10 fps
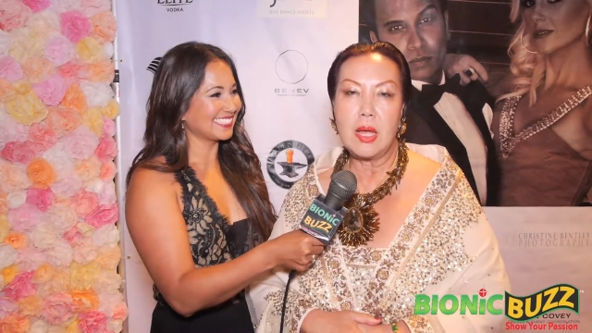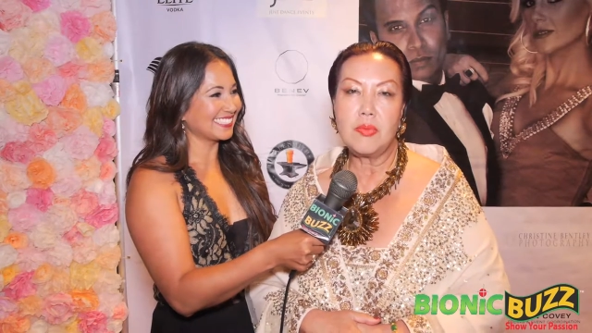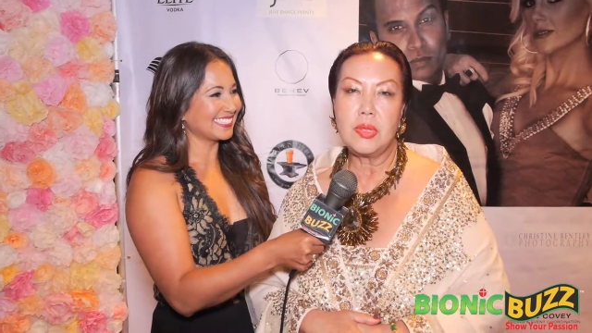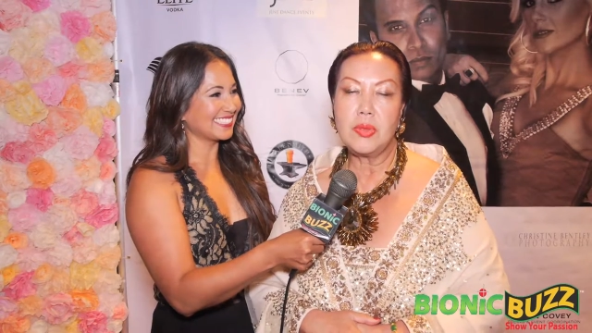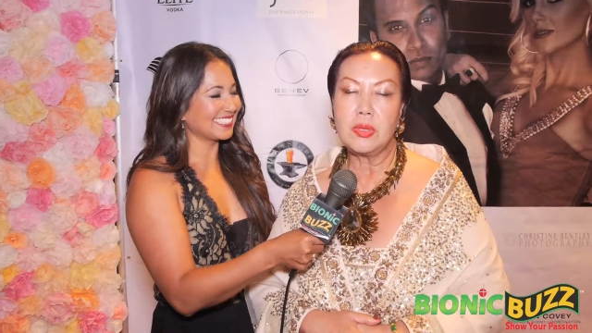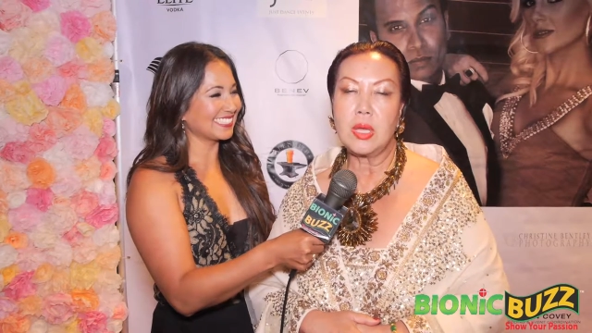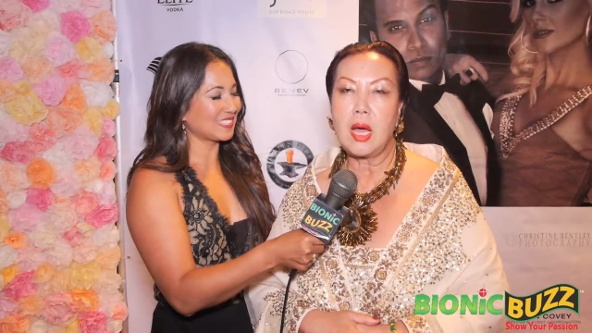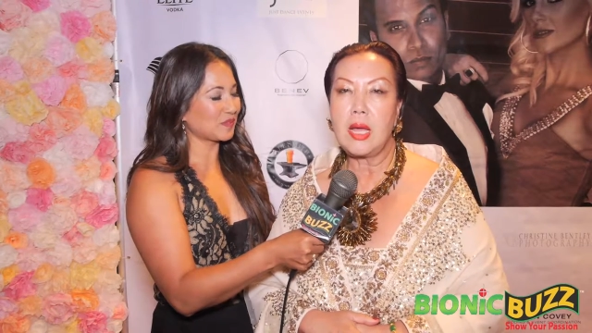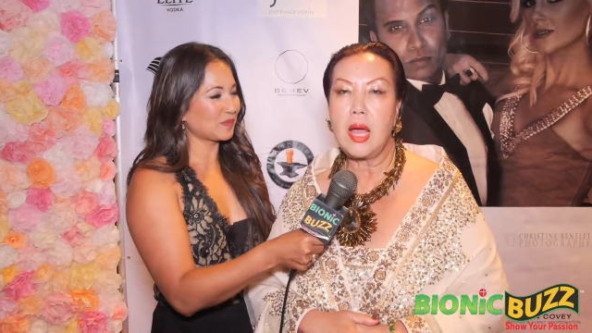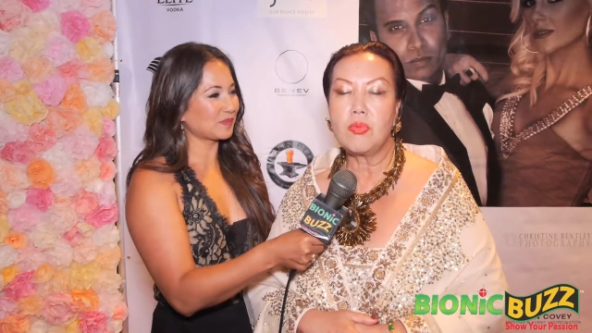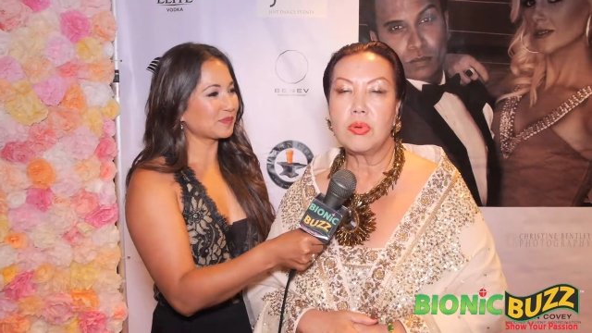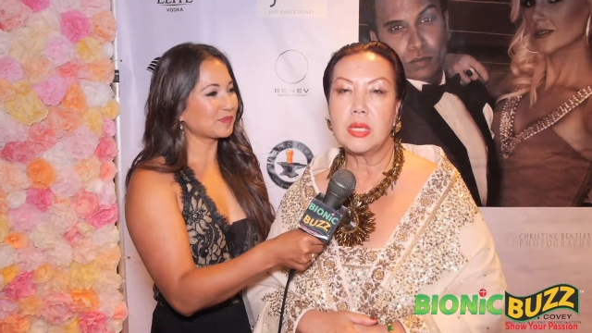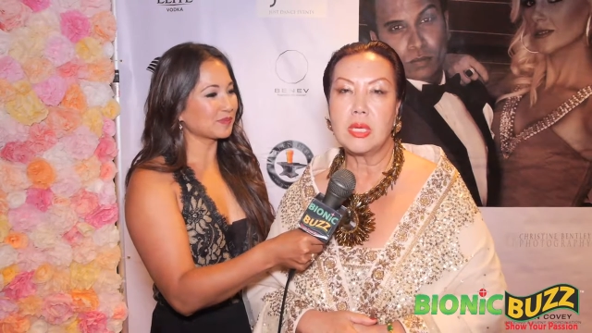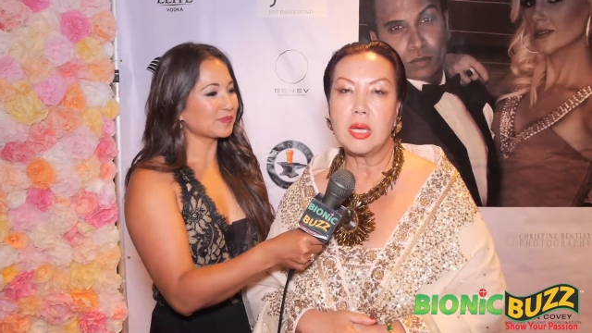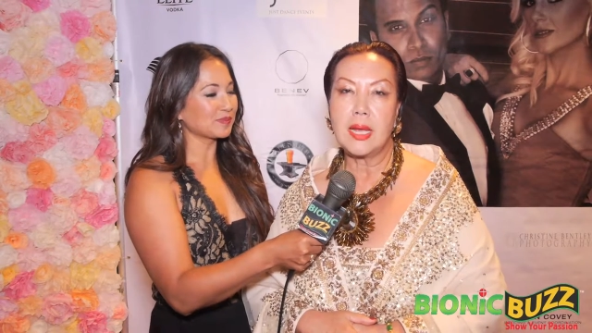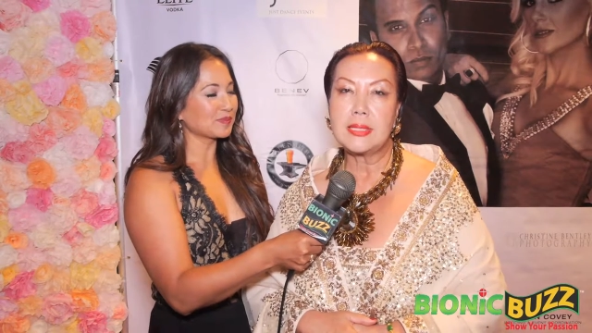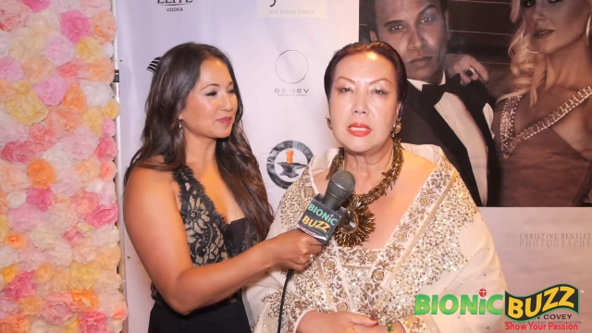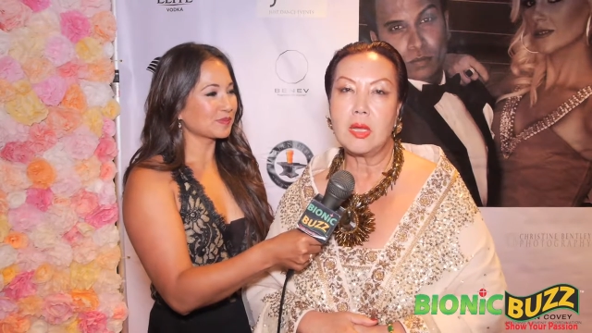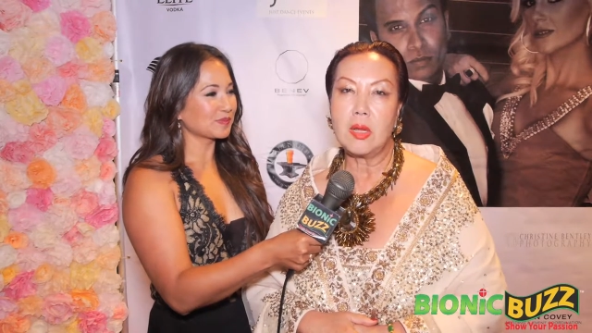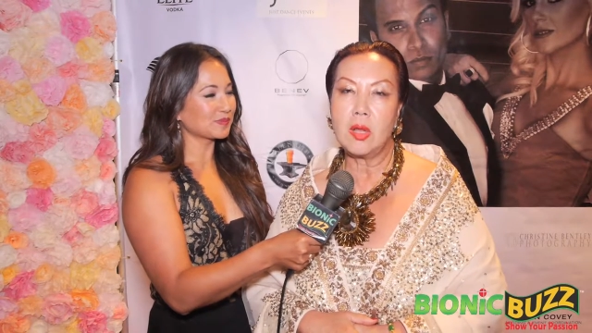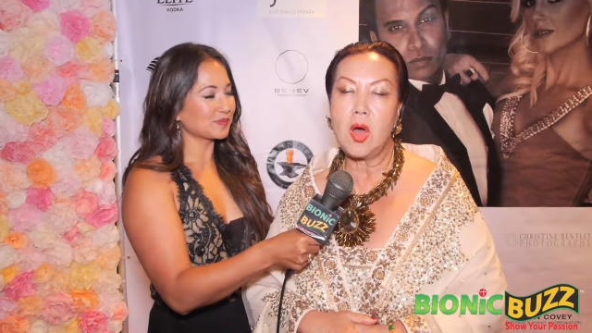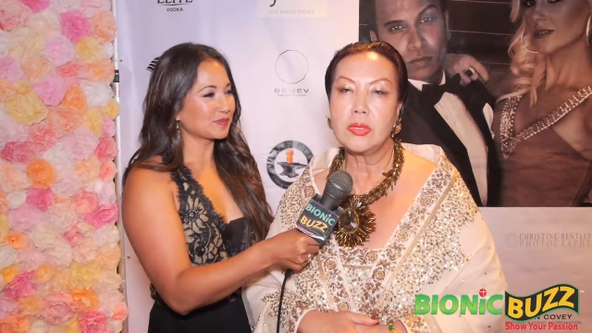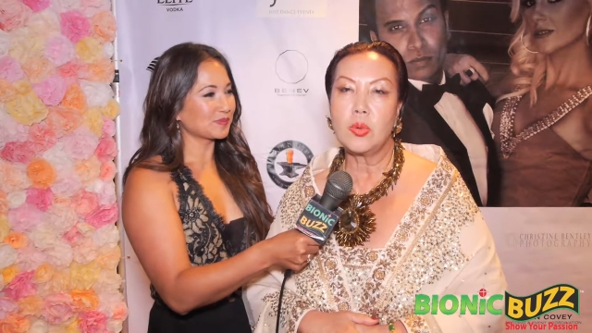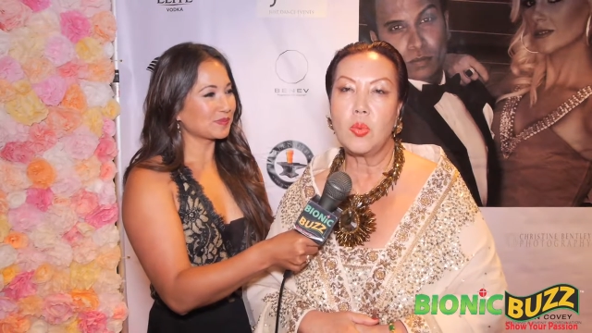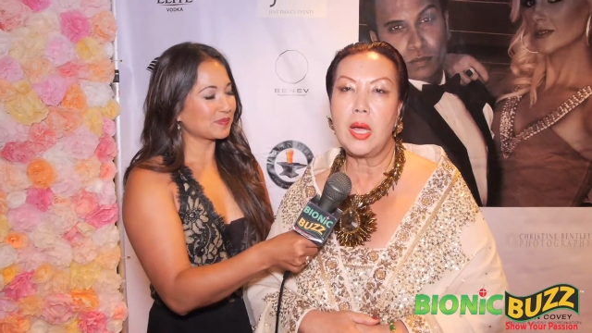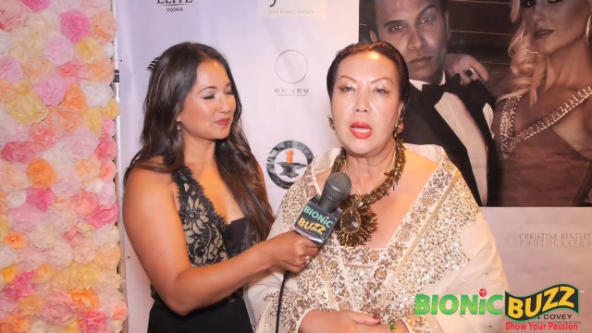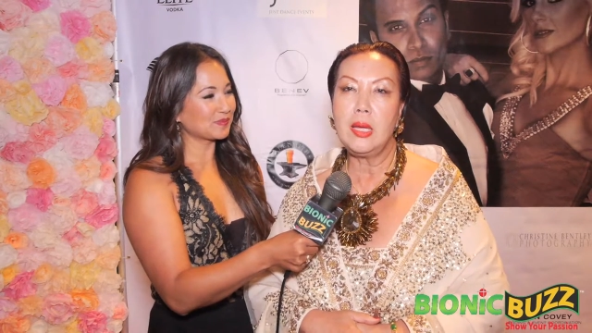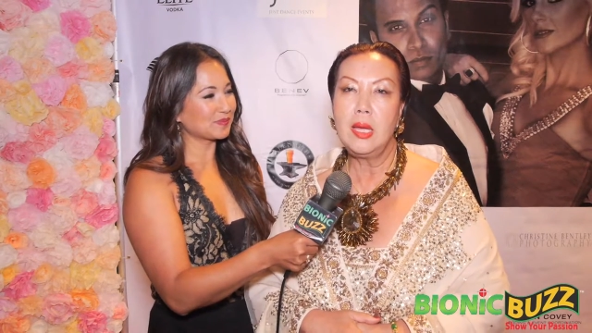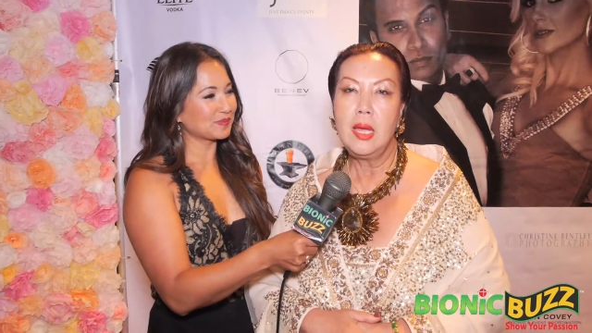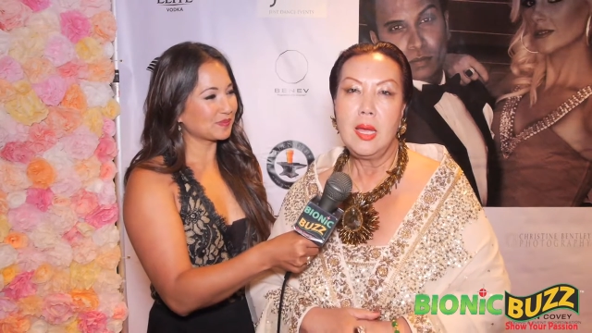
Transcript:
Speaker 1: everything that I have really collected along the way